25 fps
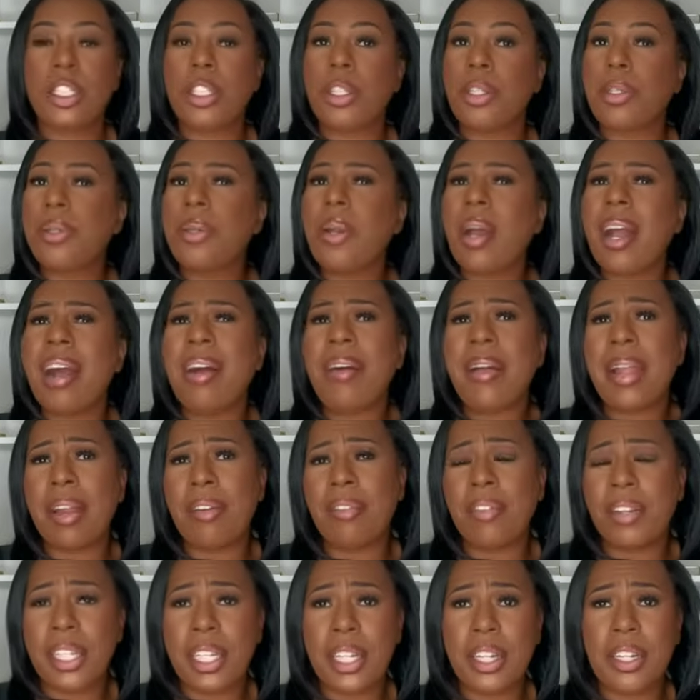So you know how
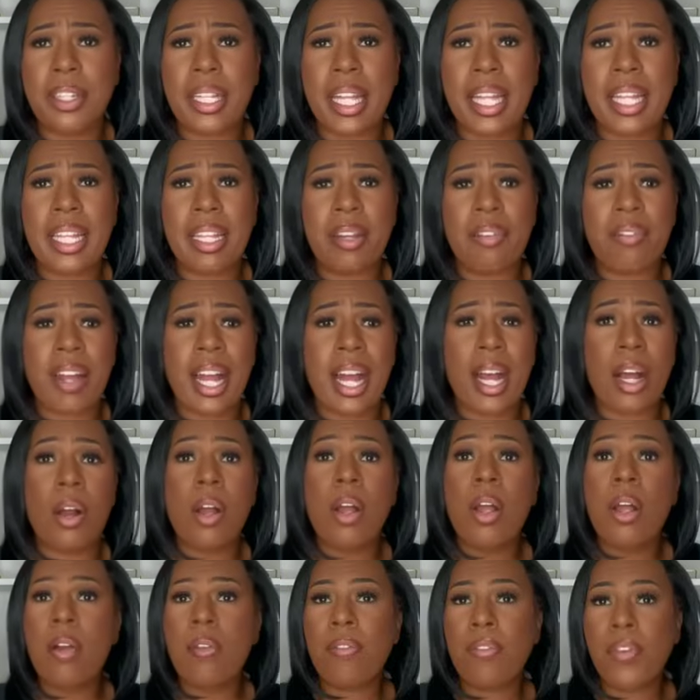every year they give out
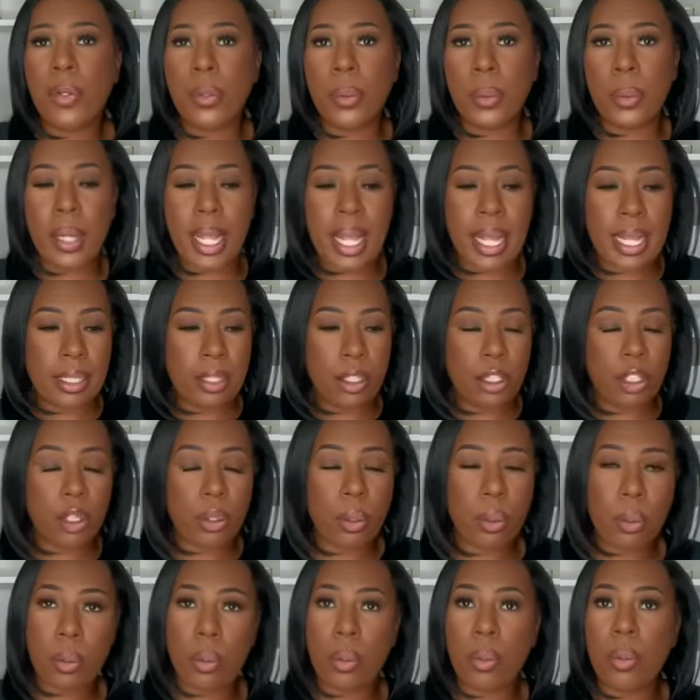food at
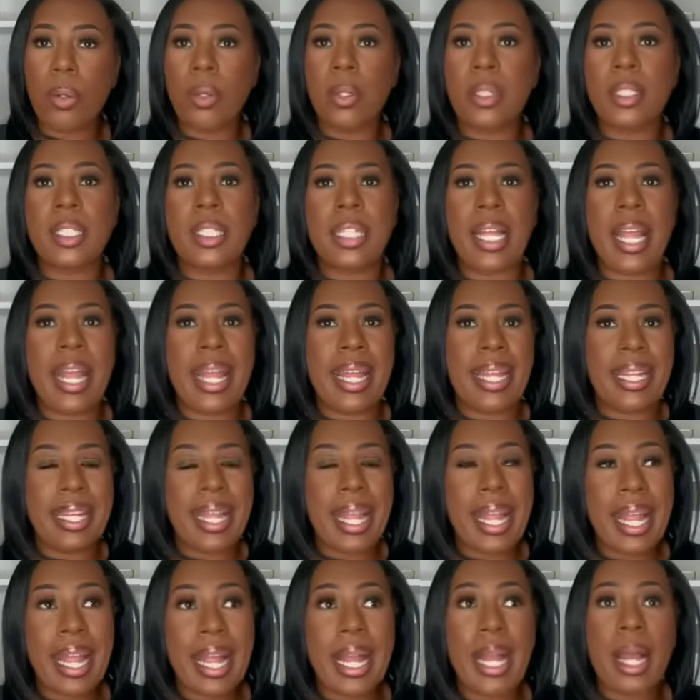schools, at
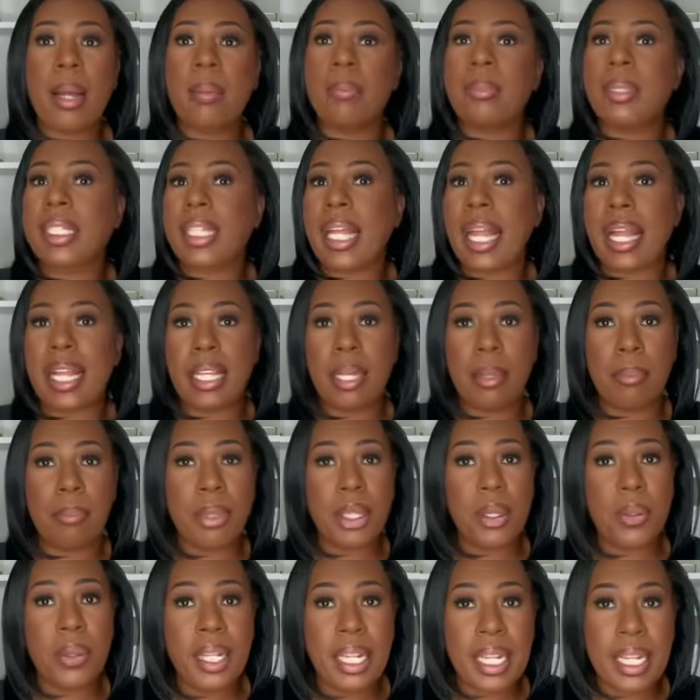camps, at
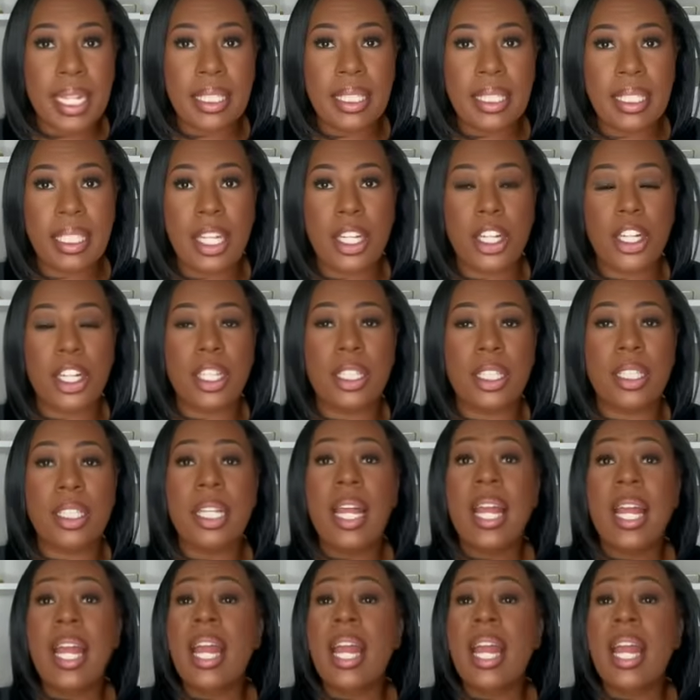community centers.